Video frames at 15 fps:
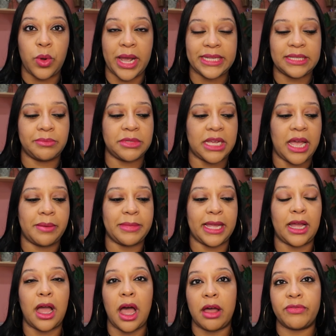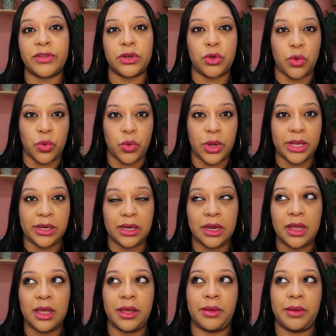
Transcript: quite some time, like off and on,